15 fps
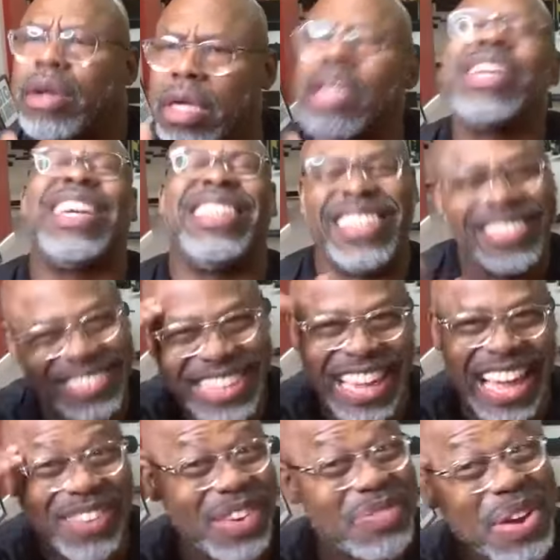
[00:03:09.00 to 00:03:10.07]
Yes, okay, I
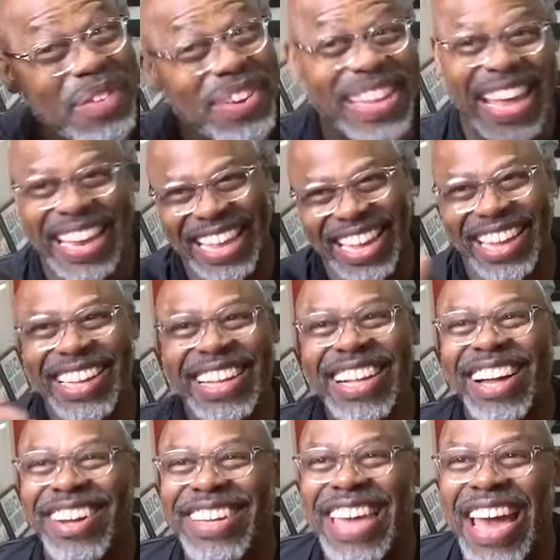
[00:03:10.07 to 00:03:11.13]
remember that, huh?
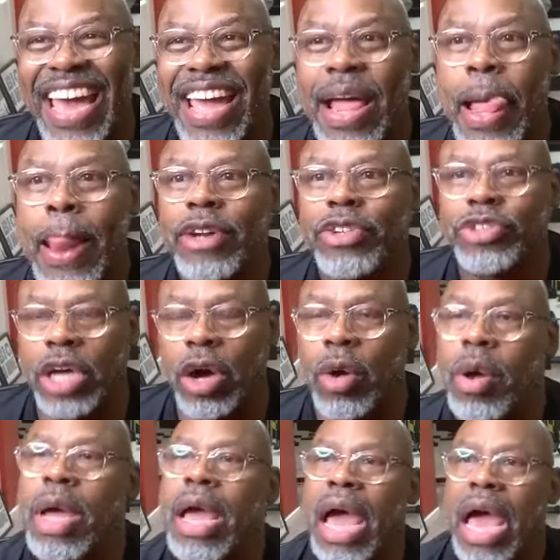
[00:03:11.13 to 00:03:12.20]
Okay. So,
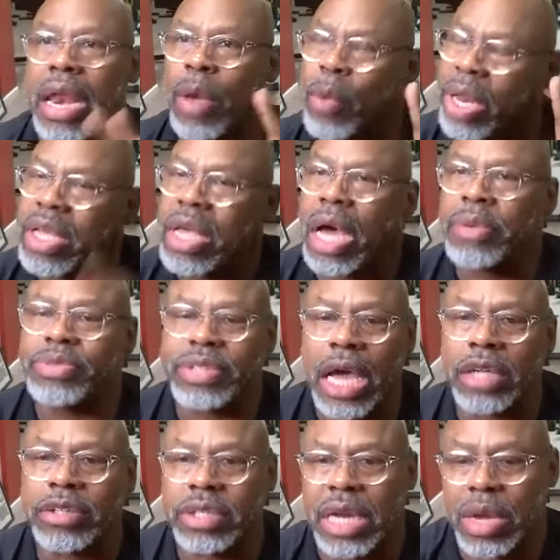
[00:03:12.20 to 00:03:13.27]
and then when it comes
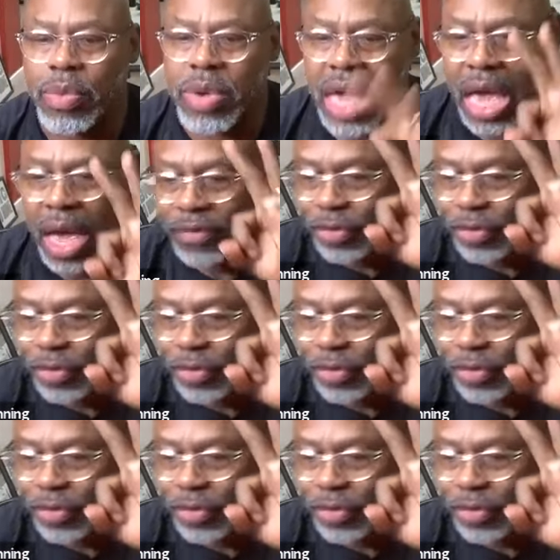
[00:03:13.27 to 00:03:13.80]
down to that, we have